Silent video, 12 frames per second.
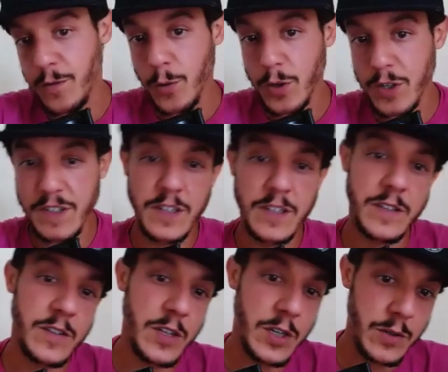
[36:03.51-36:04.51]

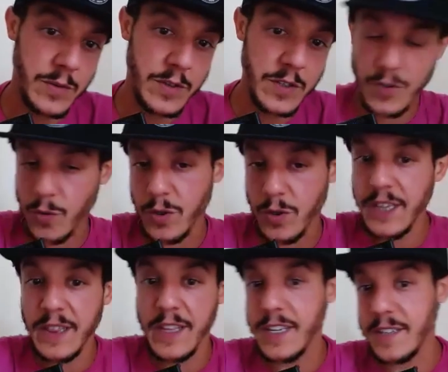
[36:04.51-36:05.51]
forces,
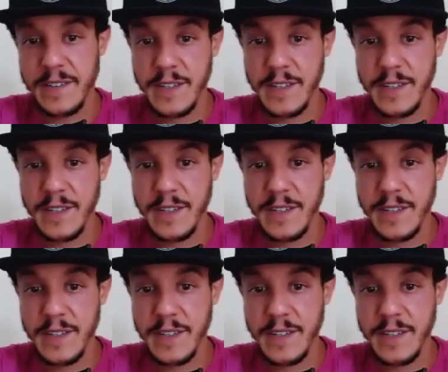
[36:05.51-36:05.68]
disorderly this.